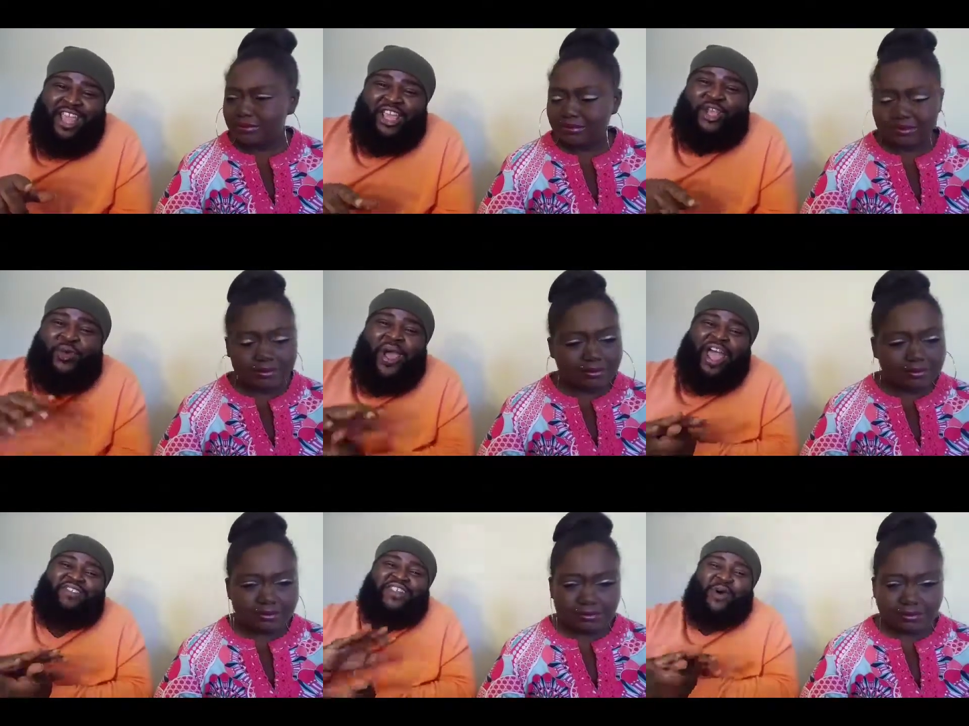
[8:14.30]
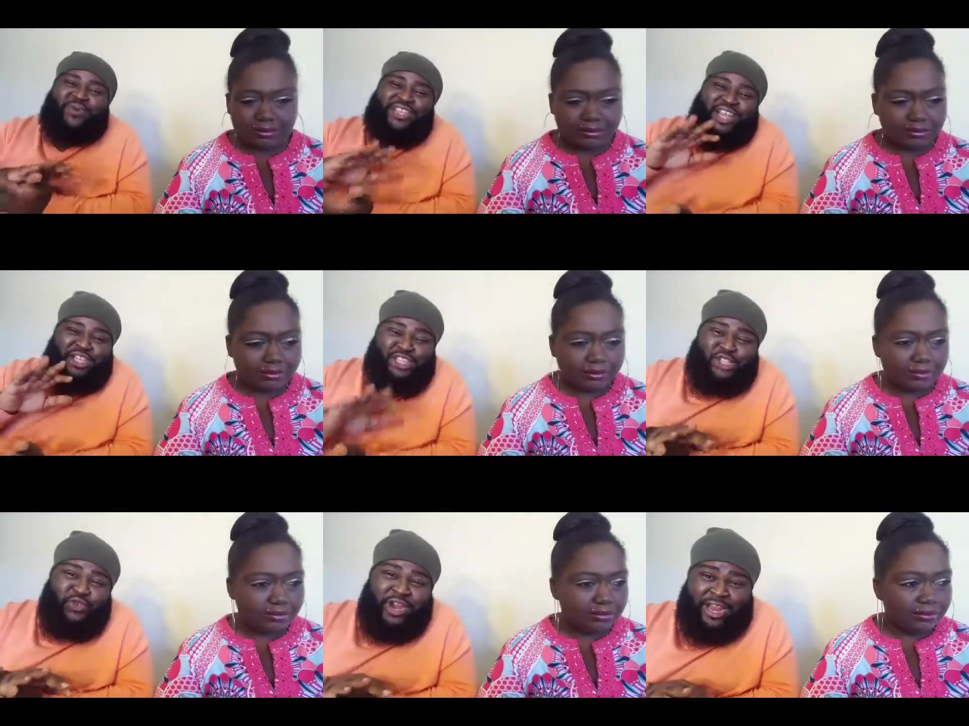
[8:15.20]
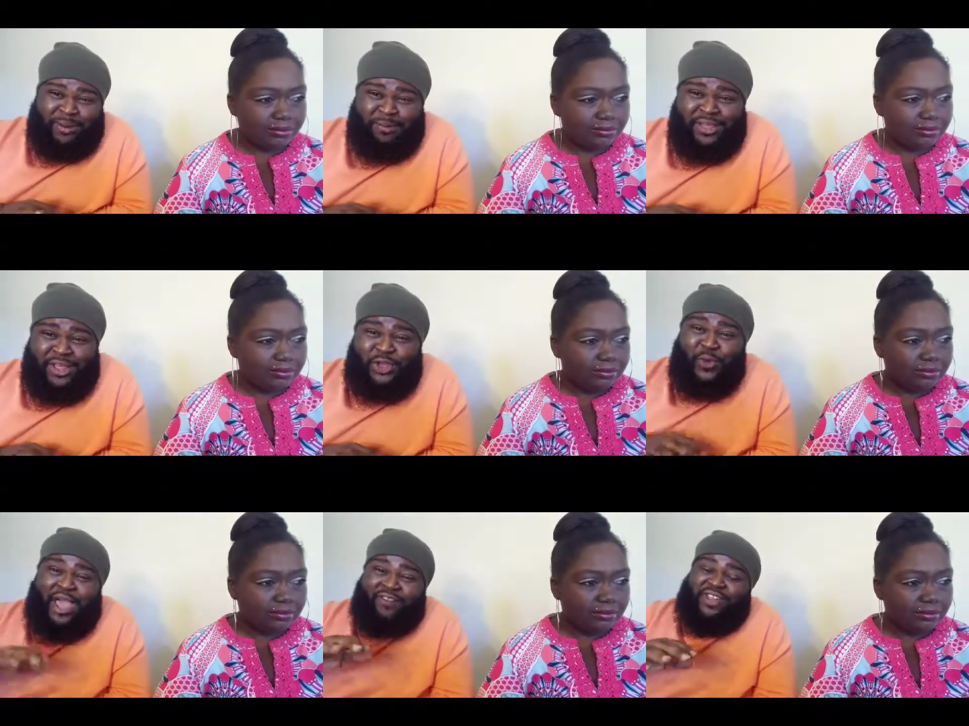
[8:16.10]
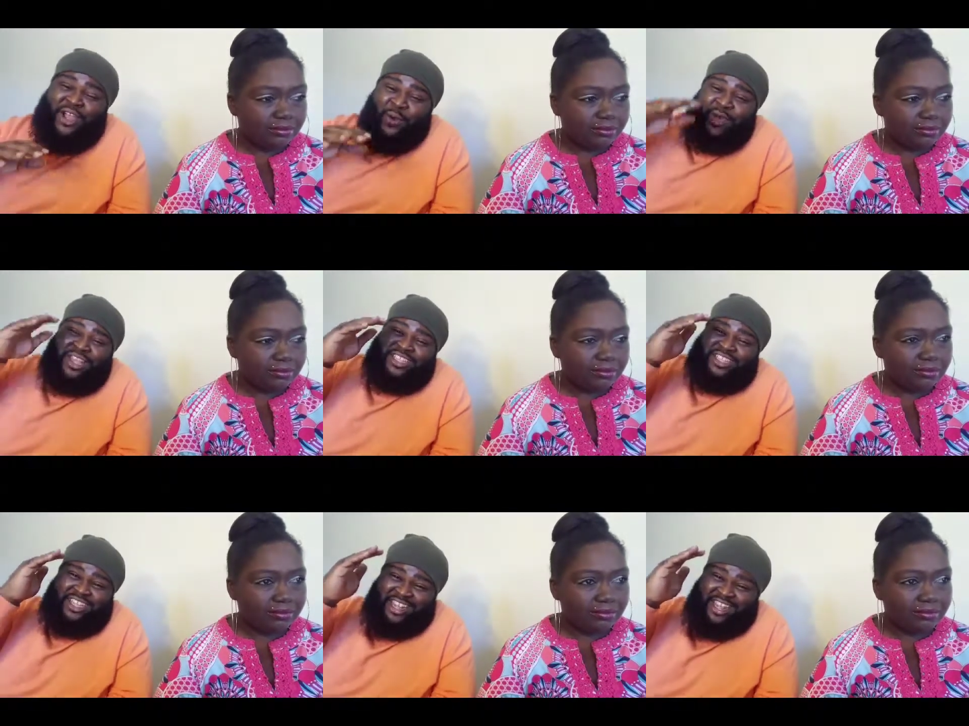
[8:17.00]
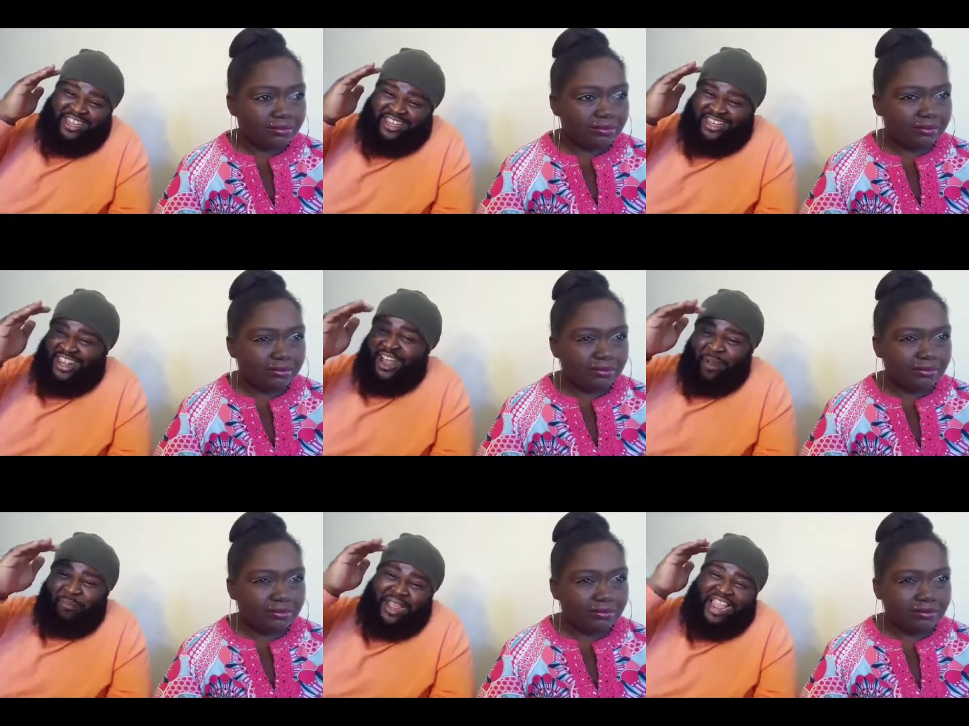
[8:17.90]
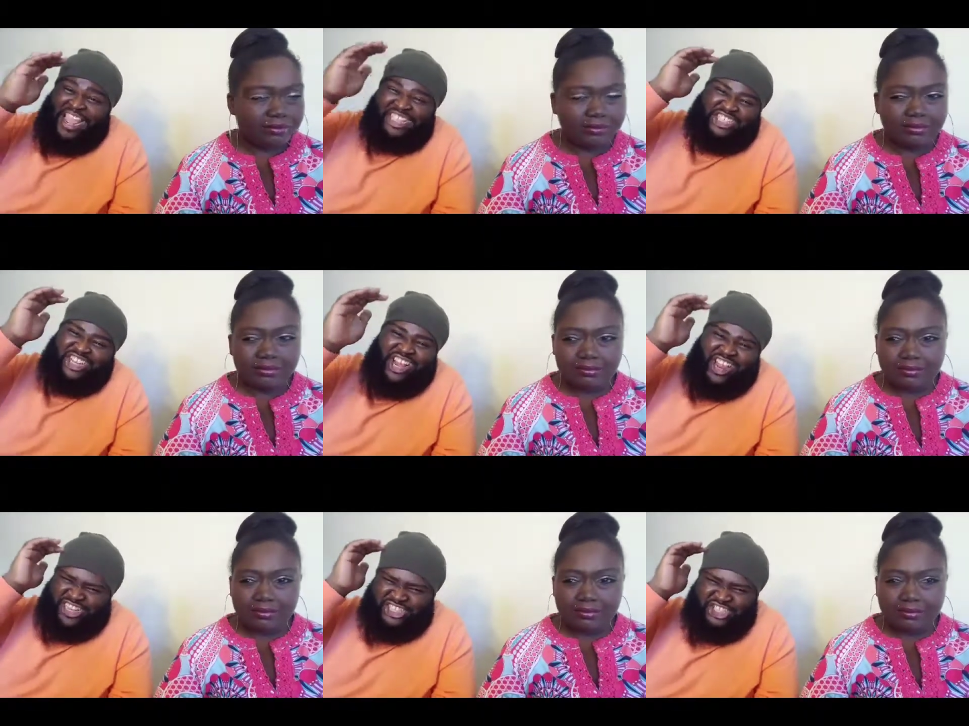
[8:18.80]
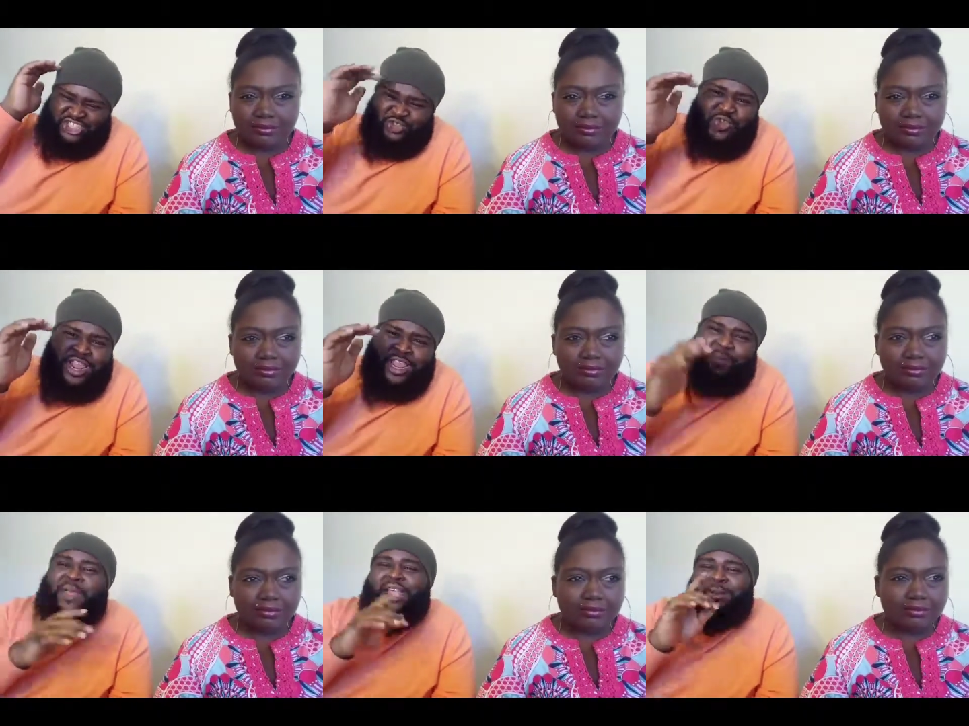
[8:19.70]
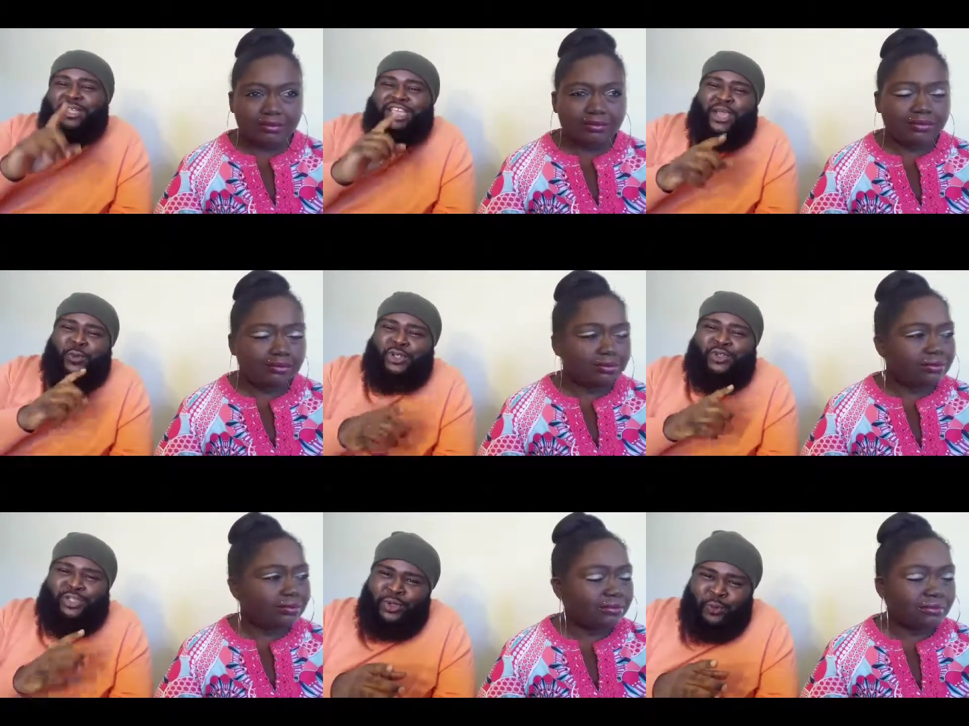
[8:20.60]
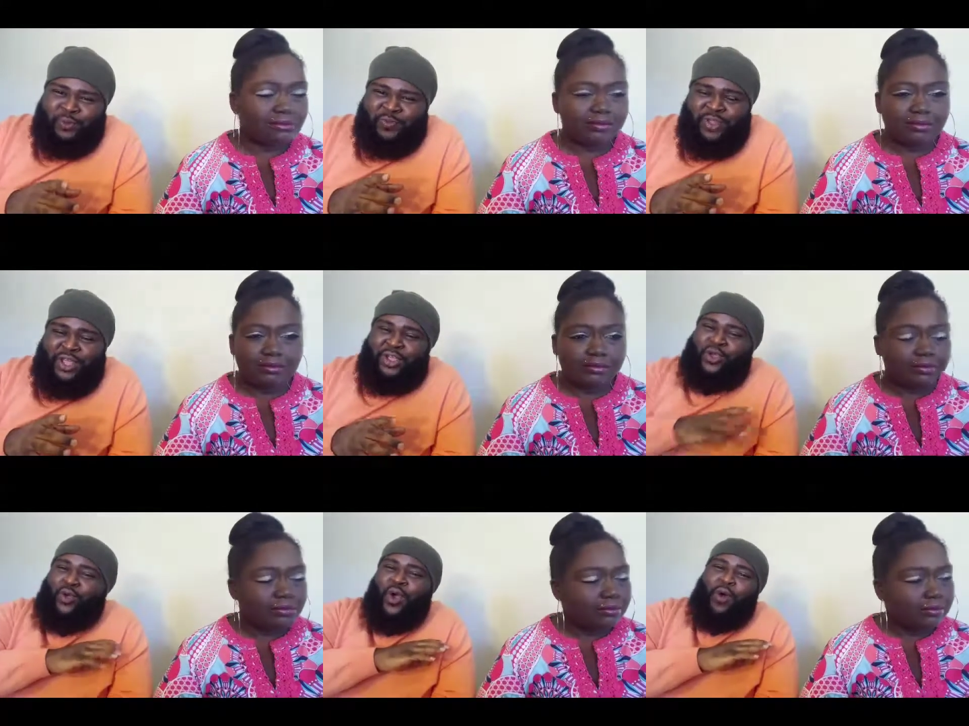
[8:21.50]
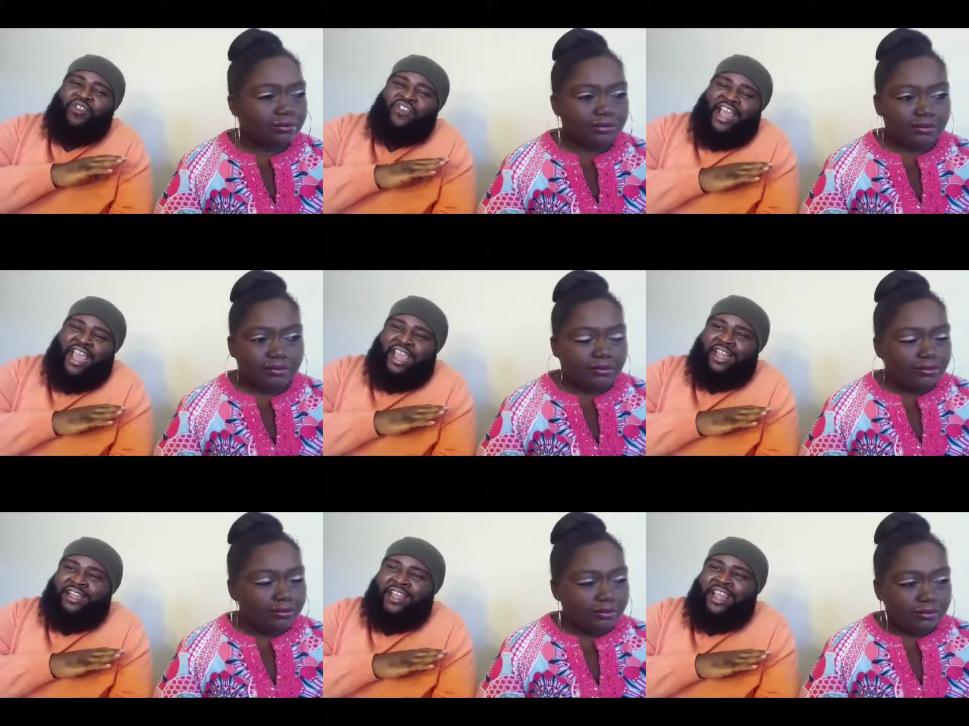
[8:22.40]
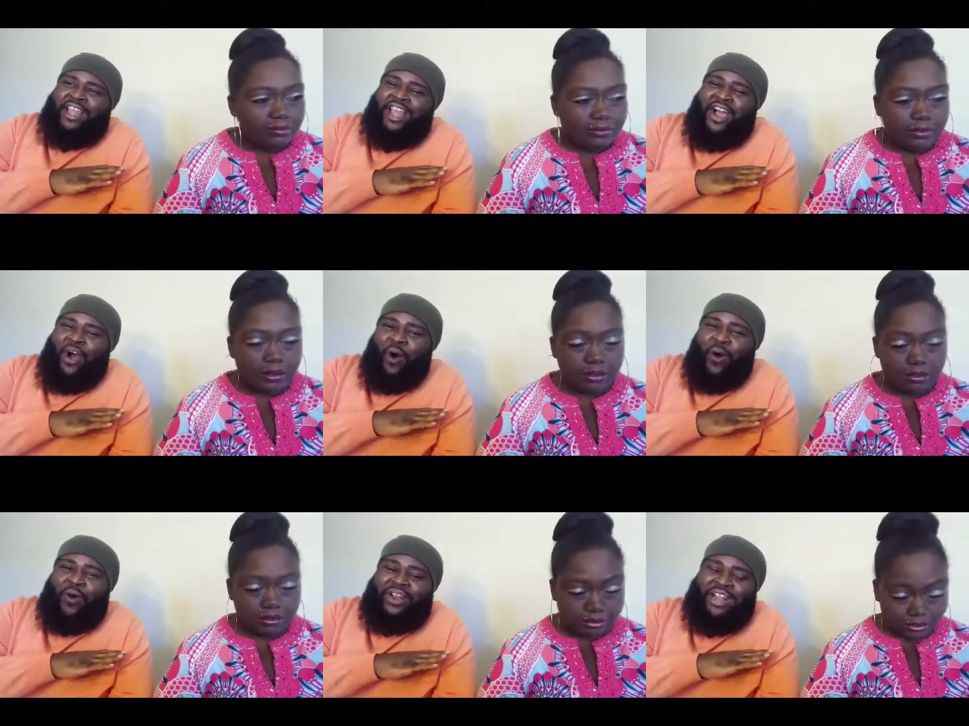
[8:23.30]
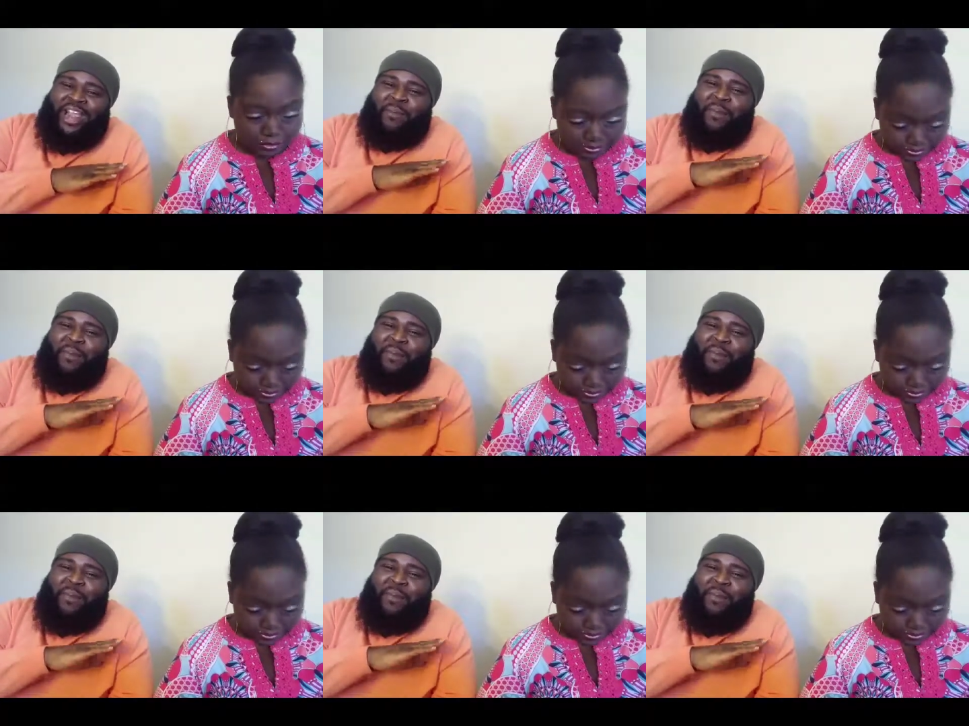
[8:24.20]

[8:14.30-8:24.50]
Speaker 1: You have to go to the extreme. You have to go to the upper echelon extreme. Let me tell you what you do. You go find all of that